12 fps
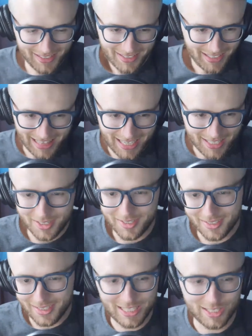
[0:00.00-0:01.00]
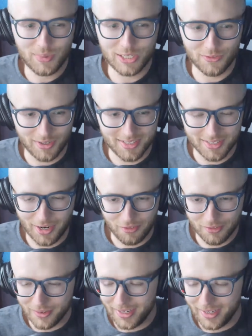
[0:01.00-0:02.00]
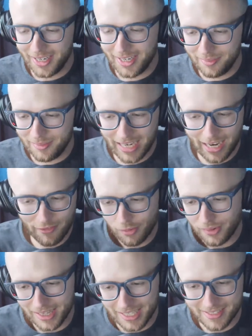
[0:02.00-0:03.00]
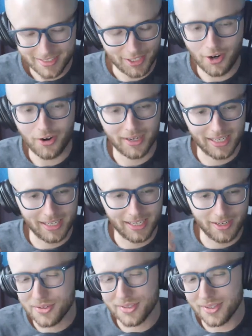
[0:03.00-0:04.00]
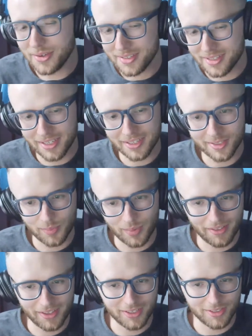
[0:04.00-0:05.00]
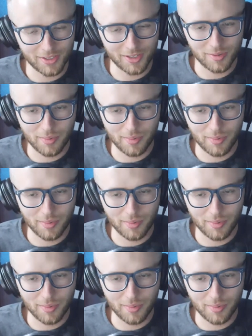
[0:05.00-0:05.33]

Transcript: Like that's just it speaks for itself, um, and everyone listening already knows those things, but I think it's good to